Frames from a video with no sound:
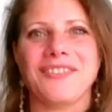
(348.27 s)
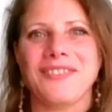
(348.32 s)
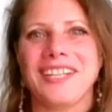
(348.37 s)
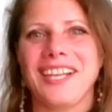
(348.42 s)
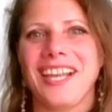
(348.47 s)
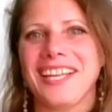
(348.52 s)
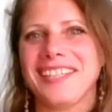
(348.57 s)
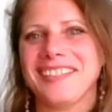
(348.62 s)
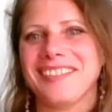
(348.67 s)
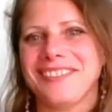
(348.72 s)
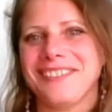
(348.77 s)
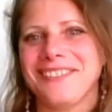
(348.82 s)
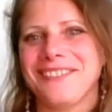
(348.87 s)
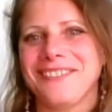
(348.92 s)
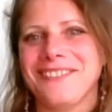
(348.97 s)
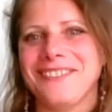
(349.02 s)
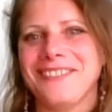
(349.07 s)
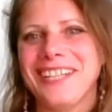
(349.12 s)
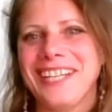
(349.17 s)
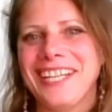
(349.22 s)
We like
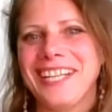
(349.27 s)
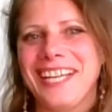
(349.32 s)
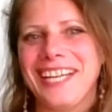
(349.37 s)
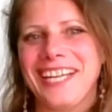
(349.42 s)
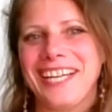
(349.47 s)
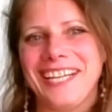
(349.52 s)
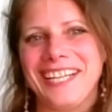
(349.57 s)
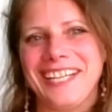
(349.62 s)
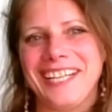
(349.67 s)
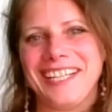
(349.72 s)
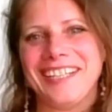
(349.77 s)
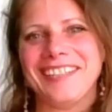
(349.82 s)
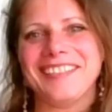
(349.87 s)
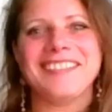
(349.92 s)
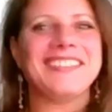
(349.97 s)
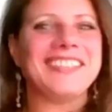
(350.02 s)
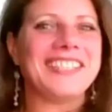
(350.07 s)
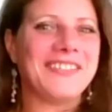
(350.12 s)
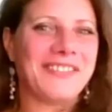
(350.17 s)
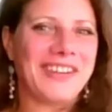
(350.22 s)
to uh,
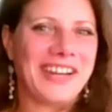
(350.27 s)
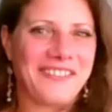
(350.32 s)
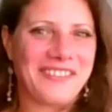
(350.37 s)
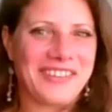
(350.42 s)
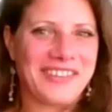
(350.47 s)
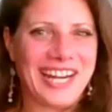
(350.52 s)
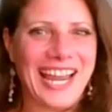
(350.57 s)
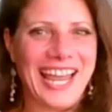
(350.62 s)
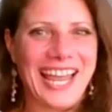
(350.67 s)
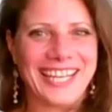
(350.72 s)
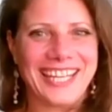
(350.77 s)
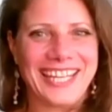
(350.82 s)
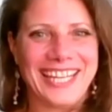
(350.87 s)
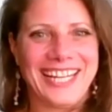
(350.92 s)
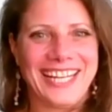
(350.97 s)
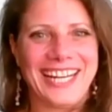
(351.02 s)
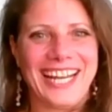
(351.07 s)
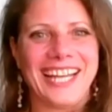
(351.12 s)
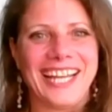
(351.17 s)
see where we're heading.